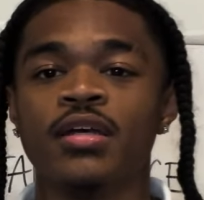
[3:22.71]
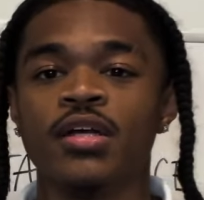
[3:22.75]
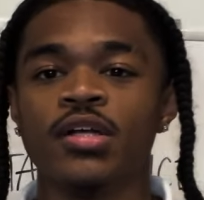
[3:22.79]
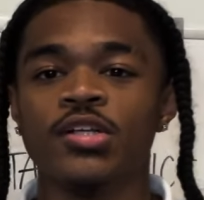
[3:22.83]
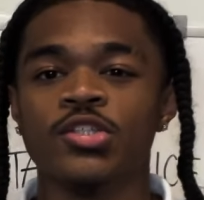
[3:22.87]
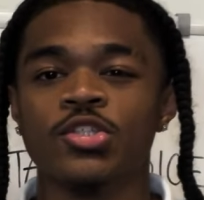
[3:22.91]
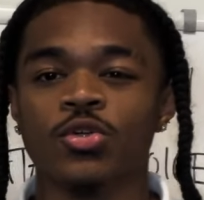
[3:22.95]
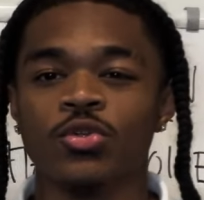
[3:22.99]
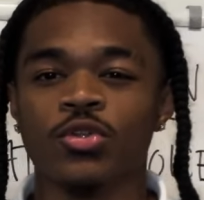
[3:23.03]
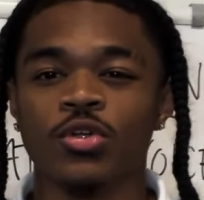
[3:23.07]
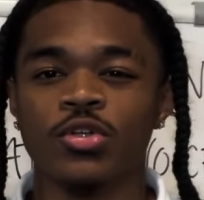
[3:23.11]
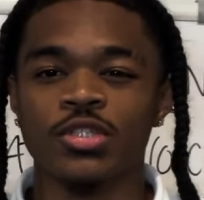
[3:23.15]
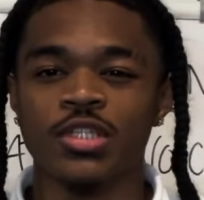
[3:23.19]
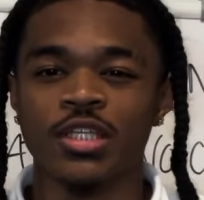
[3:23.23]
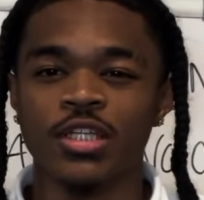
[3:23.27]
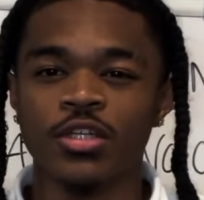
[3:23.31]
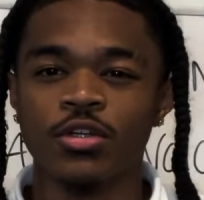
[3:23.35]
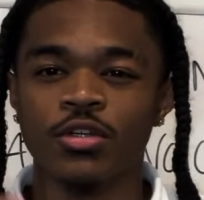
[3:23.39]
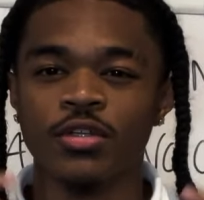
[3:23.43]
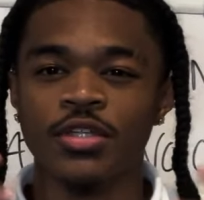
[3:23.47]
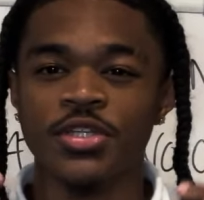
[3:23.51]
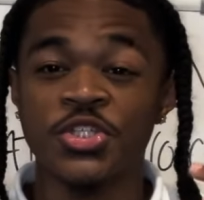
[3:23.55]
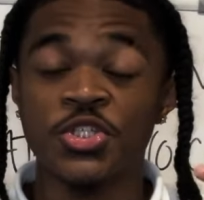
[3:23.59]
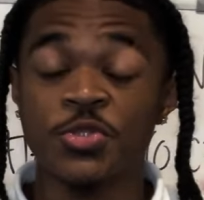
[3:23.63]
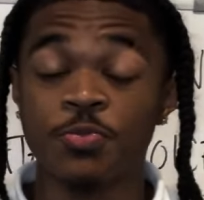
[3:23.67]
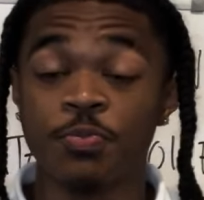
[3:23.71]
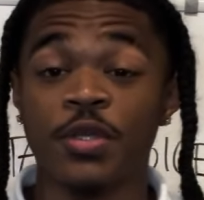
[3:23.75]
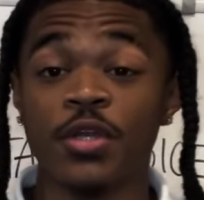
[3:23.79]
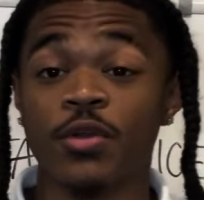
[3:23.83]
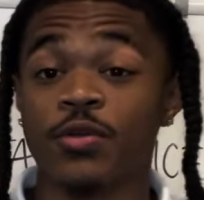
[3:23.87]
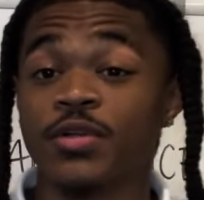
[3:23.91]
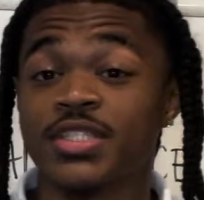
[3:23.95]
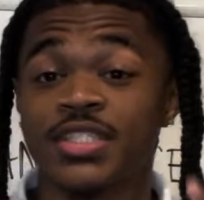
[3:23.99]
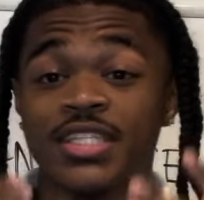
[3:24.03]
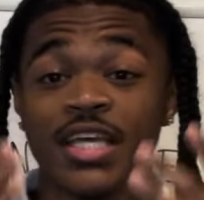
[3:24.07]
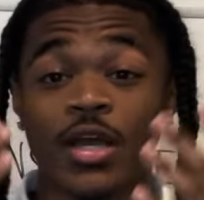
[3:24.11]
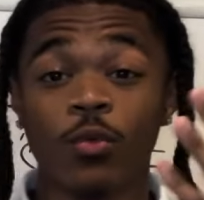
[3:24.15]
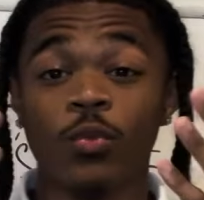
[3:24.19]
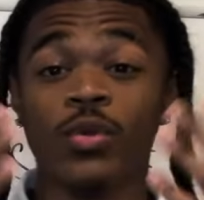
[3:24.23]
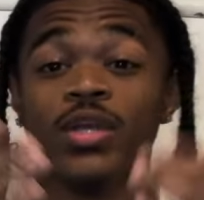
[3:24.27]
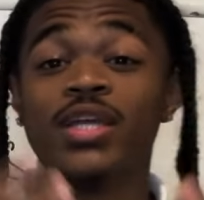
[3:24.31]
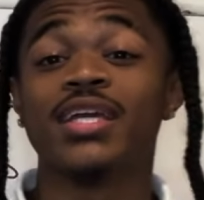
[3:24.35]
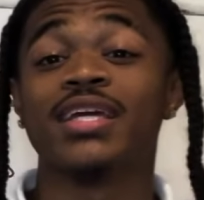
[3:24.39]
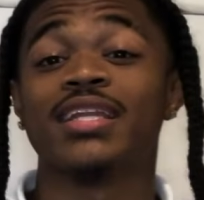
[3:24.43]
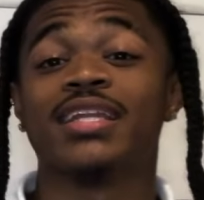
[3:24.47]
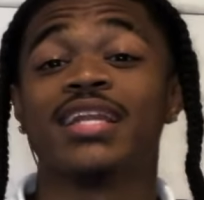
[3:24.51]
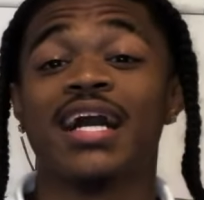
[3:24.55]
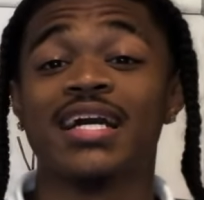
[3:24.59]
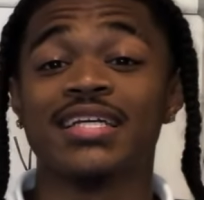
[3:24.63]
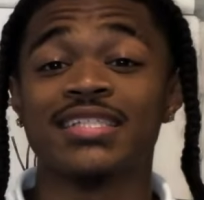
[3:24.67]
So there's literally spirits that we
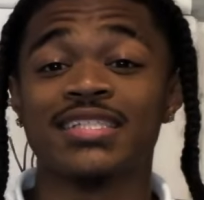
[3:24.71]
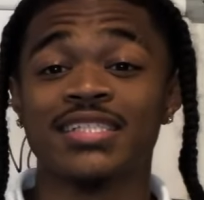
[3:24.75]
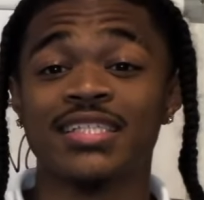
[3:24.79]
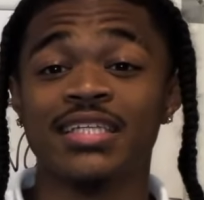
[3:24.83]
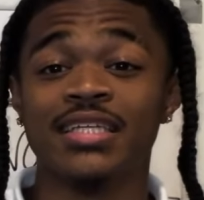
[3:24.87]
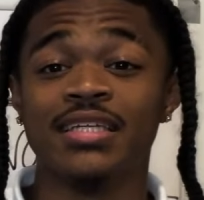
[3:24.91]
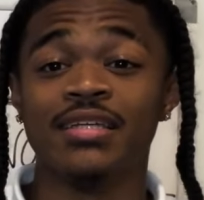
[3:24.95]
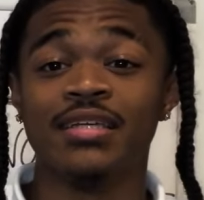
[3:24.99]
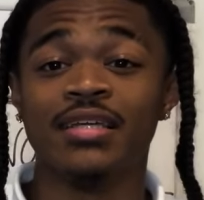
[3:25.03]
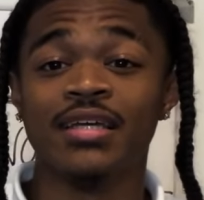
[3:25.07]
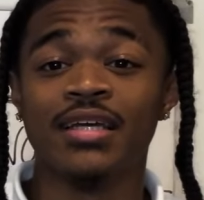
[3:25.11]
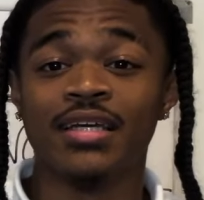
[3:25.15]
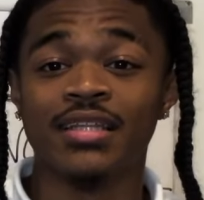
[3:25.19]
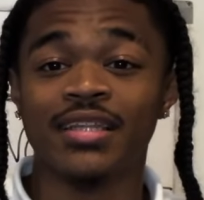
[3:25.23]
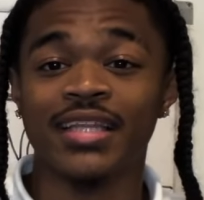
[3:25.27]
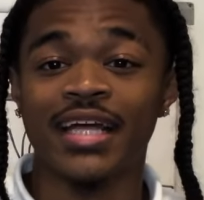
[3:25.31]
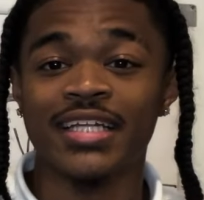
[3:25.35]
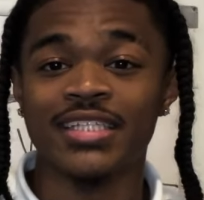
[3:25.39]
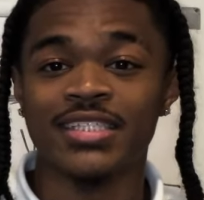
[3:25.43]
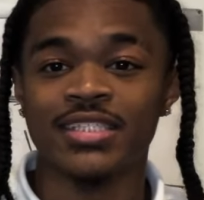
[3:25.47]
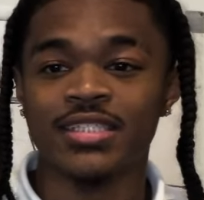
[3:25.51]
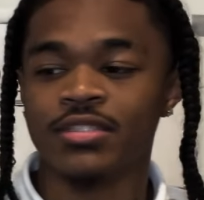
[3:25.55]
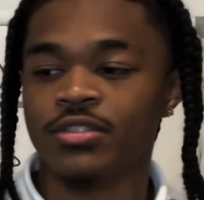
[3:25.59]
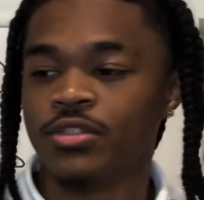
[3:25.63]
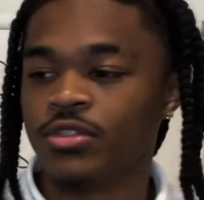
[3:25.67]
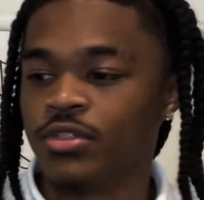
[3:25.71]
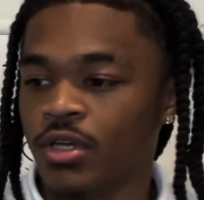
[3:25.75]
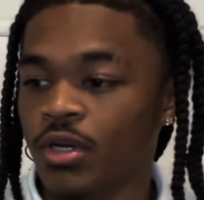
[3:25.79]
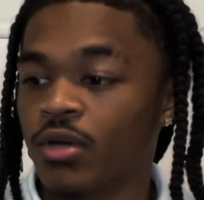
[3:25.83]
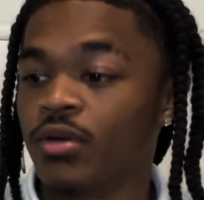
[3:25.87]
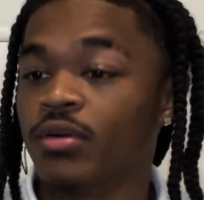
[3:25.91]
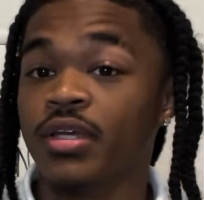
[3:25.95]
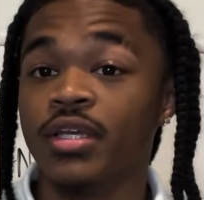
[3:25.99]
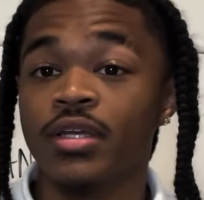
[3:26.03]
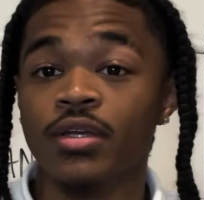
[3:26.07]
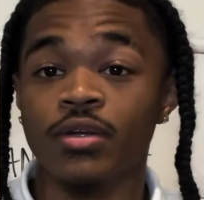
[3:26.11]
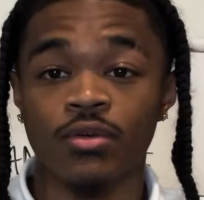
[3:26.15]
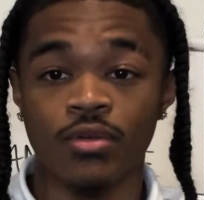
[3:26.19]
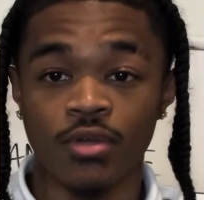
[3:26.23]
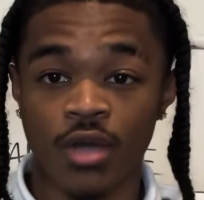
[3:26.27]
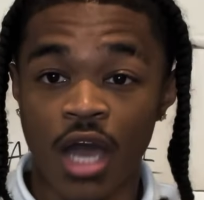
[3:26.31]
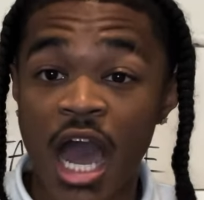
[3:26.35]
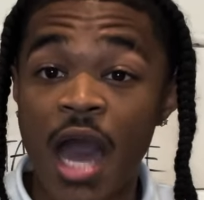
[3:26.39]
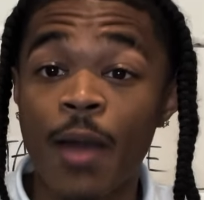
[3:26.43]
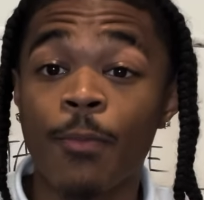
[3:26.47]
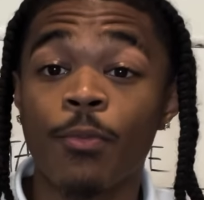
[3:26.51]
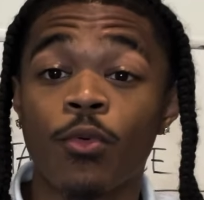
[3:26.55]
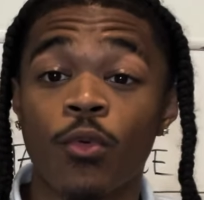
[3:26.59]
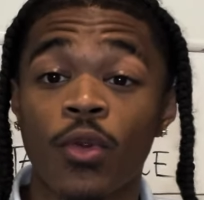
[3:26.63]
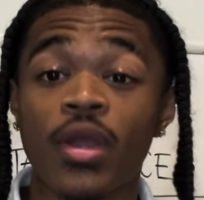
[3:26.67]
cannot see that's, you know,
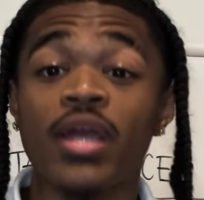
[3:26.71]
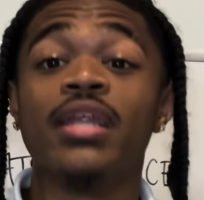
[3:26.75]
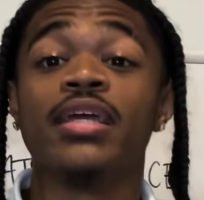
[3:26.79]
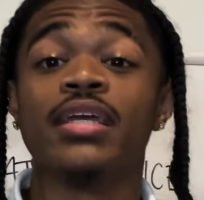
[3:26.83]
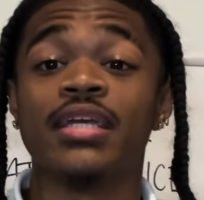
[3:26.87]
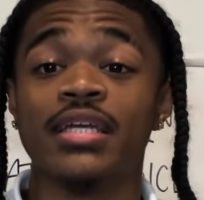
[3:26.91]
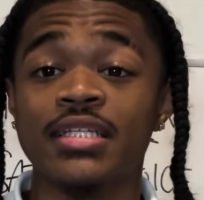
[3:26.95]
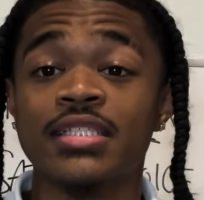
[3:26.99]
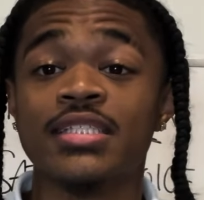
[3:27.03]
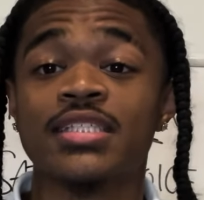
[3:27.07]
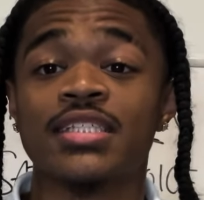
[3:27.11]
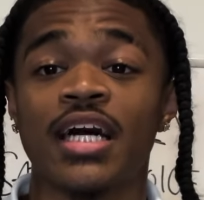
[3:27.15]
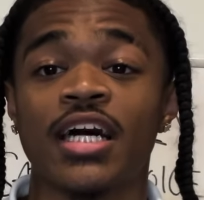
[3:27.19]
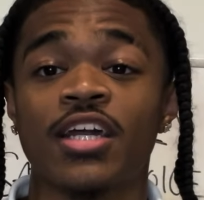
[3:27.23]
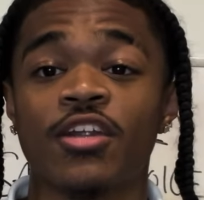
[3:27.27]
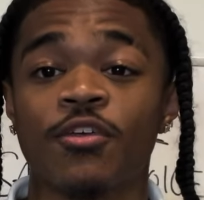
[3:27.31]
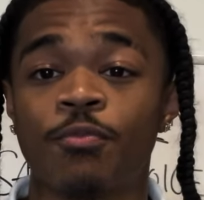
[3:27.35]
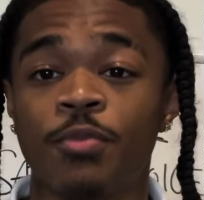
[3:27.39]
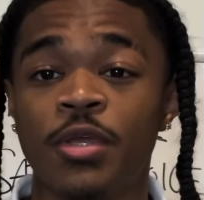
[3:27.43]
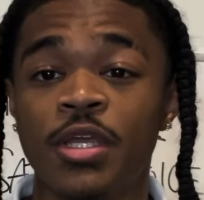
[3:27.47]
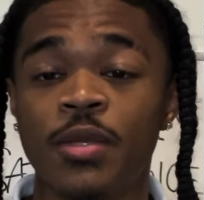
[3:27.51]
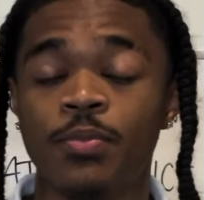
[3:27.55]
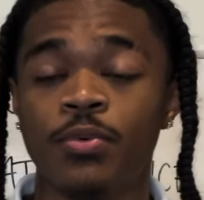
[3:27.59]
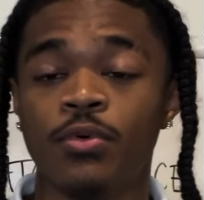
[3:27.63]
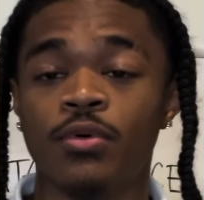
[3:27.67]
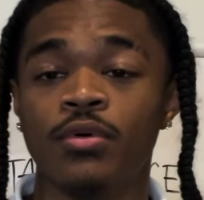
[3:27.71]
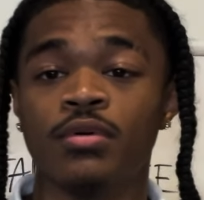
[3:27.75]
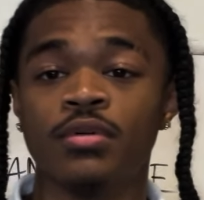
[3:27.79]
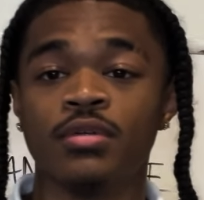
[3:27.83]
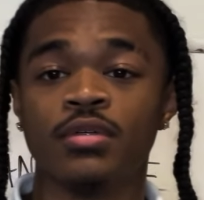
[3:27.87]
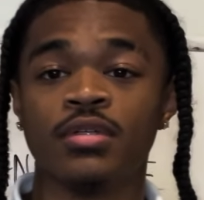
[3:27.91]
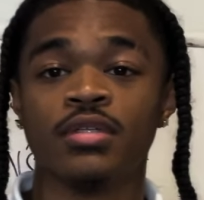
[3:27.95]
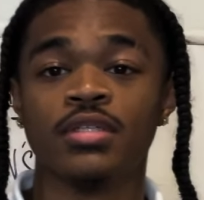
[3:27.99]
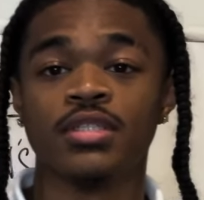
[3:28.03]
operating inside of people.